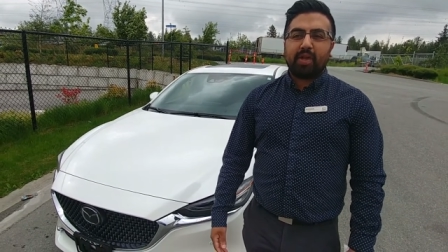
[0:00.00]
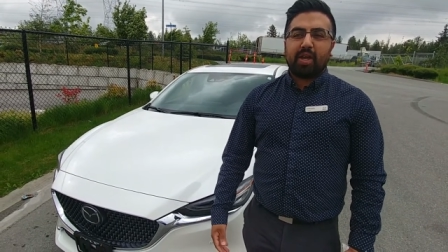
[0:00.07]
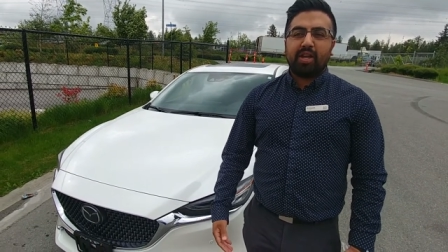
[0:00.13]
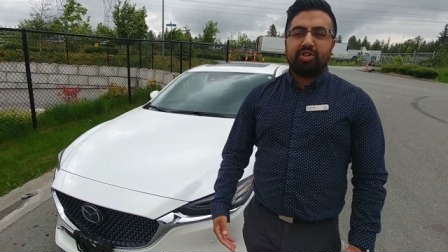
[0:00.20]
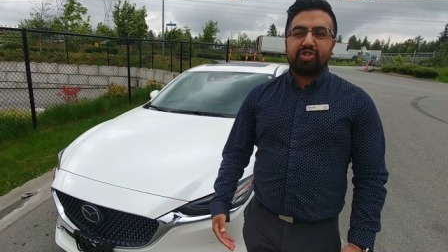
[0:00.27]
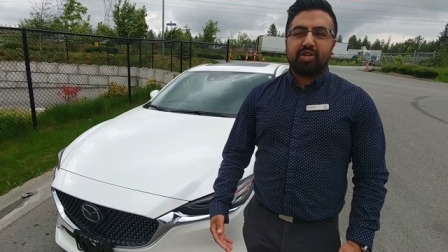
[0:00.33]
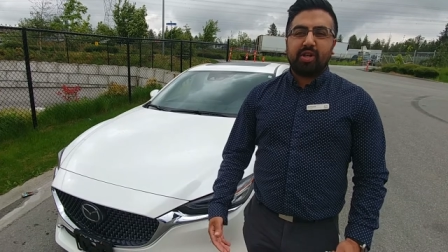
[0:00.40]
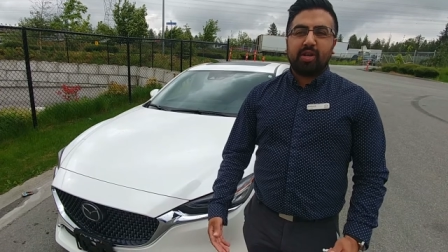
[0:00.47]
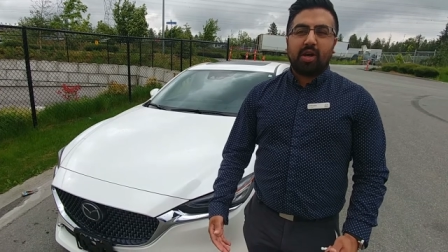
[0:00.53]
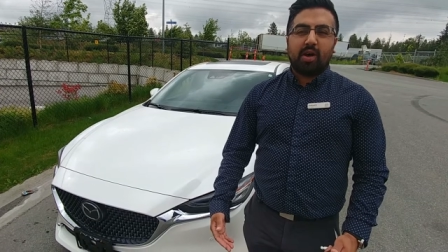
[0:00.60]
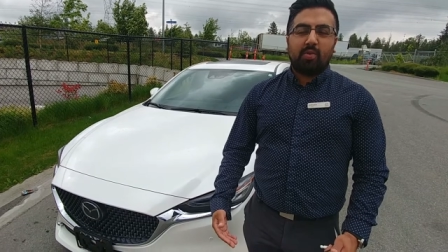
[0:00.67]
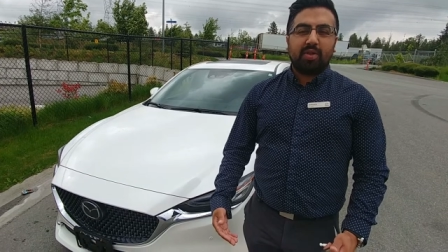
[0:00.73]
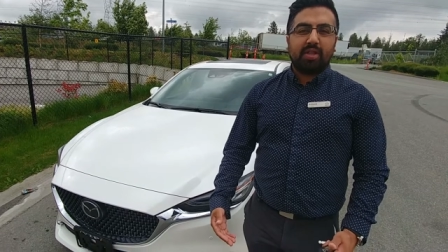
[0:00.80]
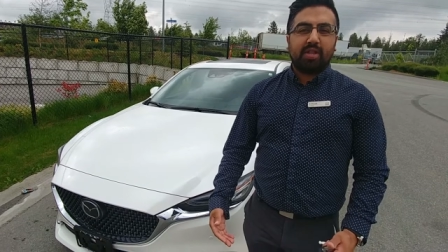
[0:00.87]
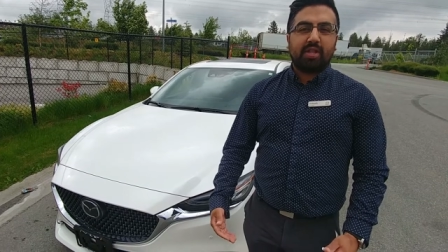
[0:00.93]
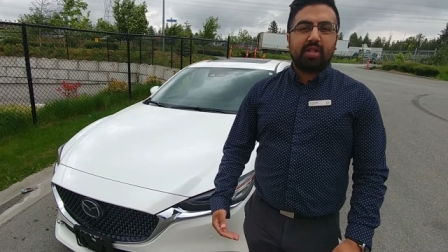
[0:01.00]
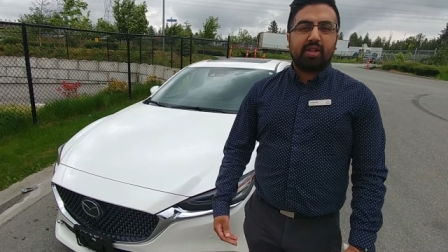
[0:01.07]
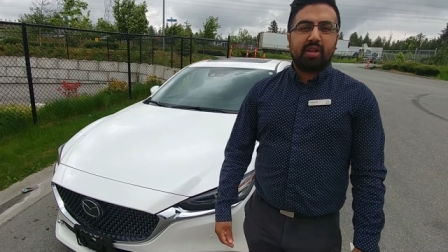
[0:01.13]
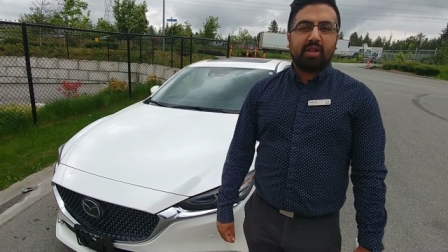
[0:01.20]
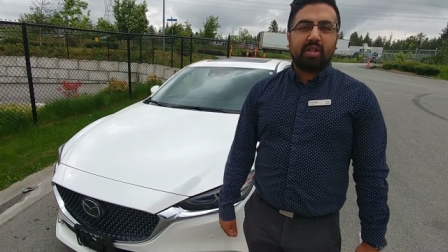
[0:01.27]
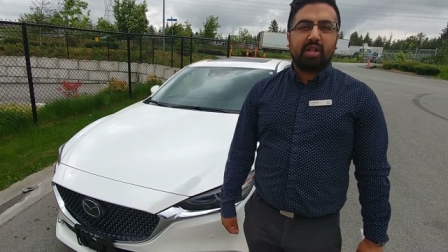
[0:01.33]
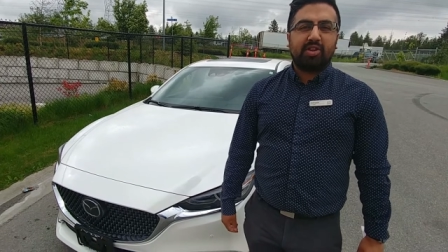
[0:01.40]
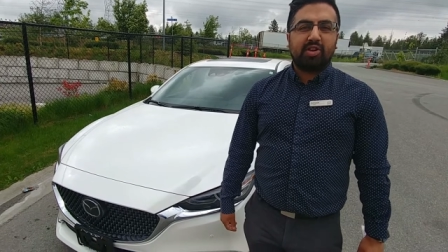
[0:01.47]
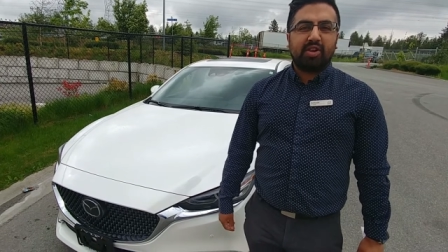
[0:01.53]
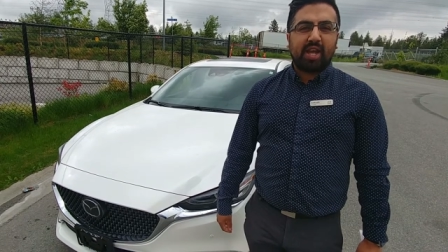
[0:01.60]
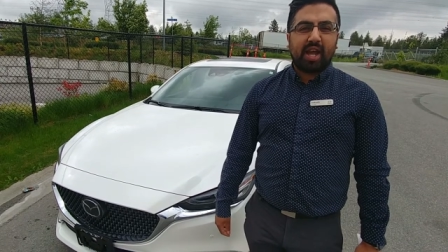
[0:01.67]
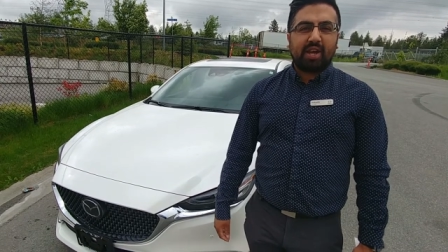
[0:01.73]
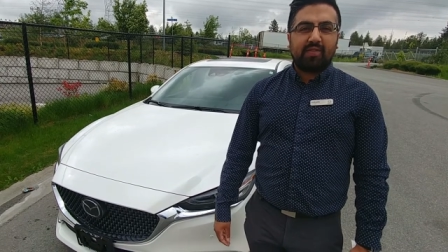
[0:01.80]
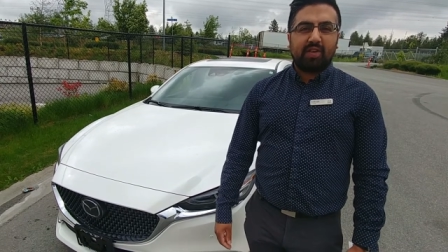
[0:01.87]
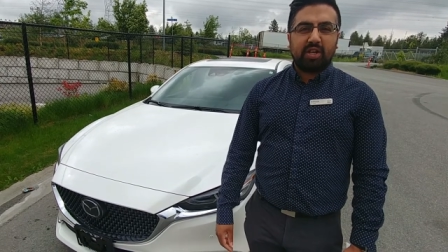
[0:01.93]
engine with the cylinder
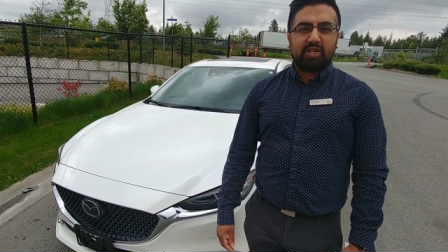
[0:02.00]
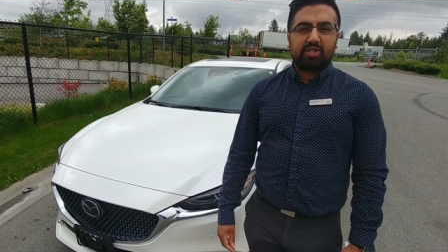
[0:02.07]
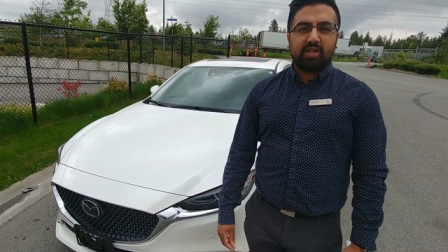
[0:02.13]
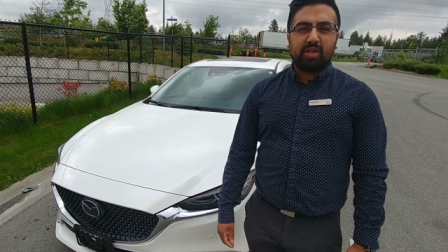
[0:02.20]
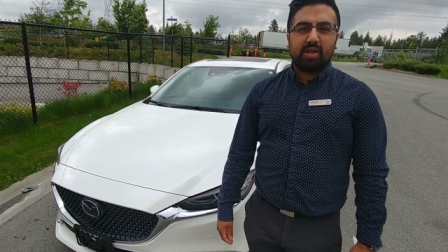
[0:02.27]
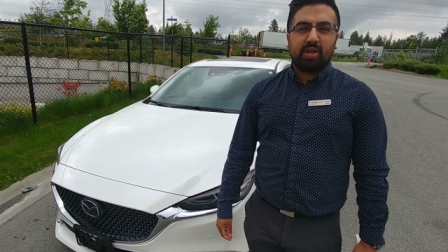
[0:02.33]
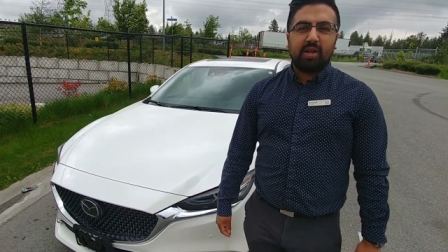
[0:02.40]
deactivation